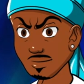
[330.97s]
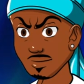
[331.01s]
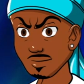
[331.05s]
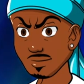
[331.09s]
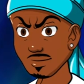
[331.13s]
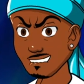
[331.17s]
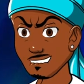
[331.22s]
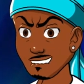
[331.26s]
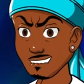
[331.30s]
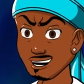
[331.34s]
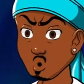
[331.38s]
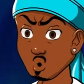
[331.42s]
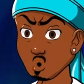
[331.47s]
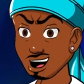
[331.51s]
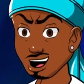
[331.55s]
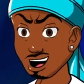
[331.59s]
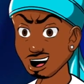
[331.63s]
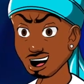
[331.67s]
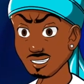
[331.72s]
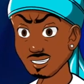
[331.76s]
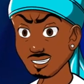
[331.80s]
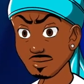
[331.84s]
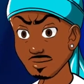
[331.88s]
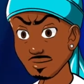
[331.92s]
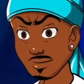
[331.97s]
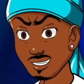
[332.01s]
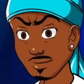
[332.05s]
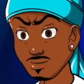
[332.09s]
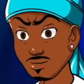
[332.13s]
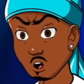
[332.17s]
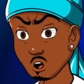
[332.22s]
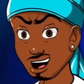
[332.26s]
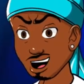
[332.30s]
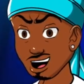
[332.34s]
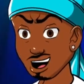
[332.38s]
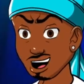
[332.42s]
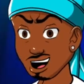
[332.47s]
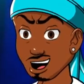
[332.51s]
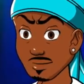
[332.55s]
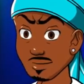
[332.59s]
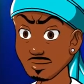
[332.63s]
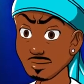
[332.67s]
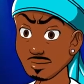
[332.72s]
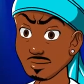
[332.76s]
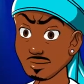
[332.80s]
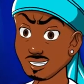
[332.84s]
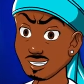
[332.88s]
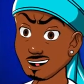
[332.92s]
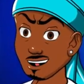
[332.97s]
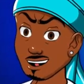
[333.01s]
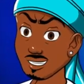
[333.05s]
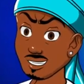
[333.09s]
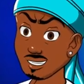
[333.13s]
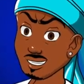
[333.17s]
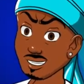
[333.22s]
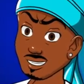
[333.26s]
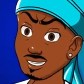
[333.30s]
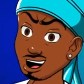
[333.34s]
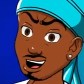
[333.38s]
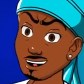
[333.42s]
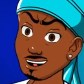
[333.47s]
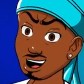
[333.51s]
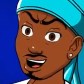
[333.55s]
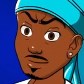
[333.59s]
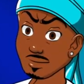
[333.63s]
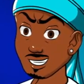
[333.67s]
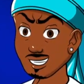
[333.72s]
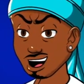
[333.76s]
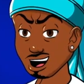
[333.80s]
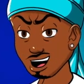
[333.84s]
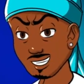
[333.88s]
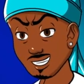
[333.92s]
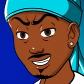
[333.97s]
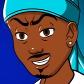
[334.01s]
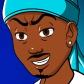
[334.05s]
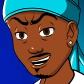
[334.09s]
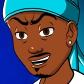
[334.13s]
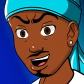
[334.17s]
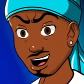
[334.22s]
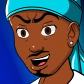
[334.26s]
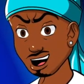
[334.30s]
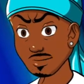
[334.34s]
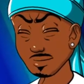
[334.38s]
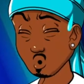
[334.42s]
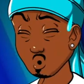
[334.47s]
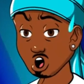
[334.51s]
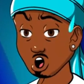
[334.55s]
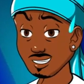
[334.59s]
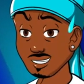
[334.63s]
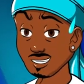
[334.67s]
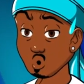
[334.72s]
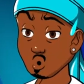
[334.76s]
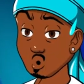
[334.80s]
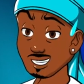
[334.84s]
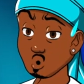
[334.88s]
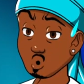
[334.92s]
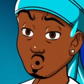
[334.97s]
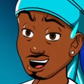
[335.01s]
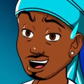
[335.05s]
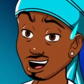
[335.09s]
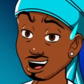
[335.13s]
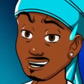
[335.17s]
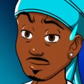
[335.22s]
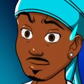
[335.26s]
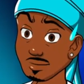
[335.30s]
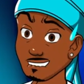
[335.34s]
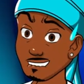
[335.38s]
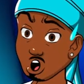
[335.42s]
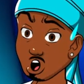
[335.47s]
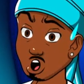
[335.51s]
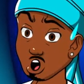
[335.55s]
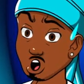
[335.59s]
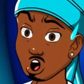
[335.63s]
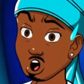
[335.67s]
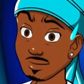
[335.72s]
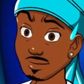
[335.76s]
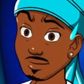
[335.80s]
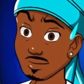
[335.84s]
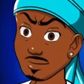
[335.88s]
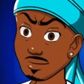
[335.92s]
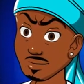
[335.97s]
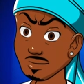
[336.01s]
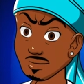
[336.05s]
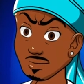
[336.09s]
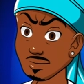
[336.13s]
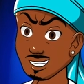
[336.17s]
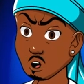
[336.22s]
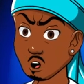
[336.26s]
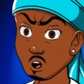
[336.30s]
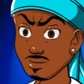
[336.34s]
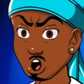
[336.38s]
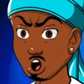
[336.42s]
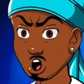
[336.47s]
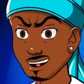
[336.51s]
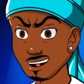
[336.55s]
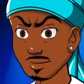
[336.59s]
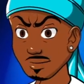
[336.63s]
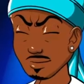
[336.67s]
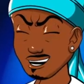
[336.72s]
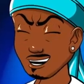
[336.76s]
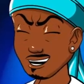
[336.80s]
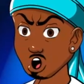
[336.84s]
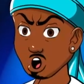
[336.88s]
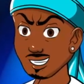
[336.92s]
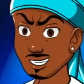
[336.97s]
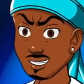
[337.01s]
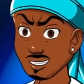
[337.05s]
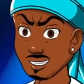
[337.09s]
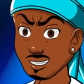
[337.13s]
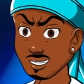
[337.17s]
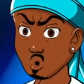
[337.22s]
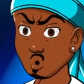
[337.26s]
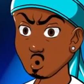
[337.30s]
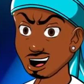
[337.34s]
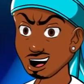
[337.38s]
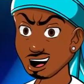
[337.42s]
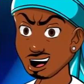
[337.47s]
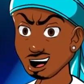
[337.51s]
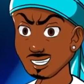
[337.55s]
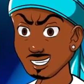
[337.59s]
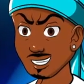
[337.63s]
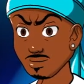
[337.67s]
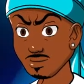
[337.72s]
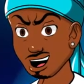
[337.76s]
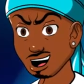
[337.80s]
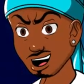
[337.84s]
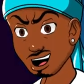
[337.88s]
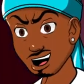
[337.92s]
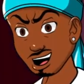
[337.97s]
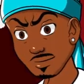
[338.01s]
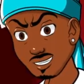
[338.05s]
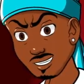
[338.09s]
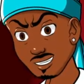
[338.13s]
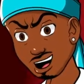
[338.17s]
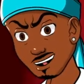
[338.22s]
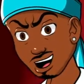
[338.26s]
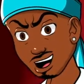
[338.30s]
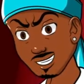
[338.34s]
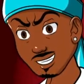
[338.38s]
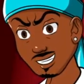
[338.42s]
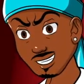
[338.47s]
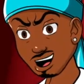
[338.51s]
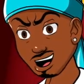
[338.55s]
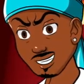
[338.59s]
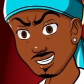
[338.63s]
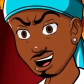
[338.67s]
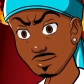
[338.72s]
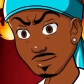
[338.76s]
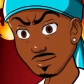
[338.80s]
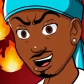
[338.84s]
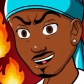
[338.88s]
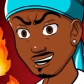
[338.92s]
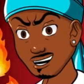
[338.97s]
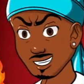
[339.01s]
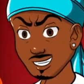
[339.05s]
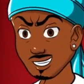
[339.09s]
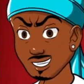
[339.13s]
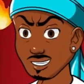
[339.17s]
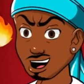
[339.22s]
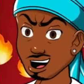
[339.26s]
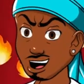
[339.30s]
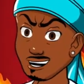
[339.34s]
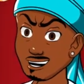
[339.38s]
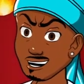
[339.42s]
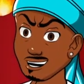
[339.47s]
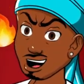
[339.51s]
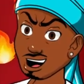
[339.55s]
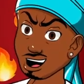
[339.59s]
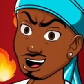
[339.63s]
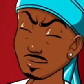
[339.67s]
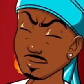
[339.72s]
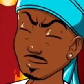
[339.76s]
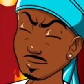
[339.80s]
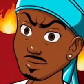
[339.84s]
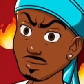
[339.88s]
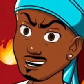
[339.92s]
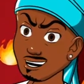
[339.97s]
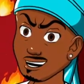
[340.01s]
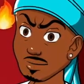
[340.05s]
If you not subscribed to Stella Gang yet, what you waiting for? Come on, join the squad, man. Stella Gang got the city hot.